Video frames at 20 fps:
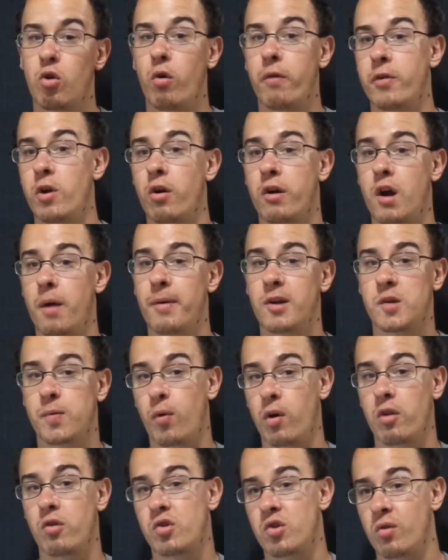Or if you don't care about
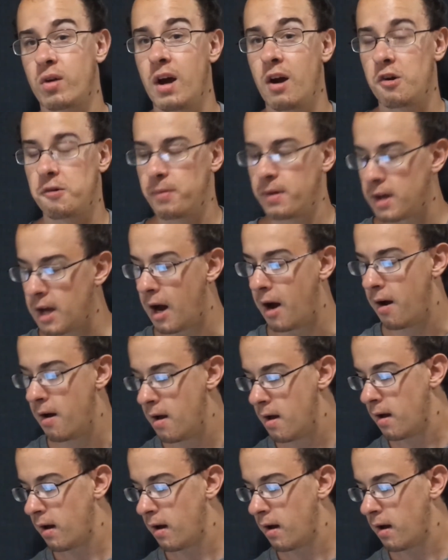spoilers, who cares? But yeah,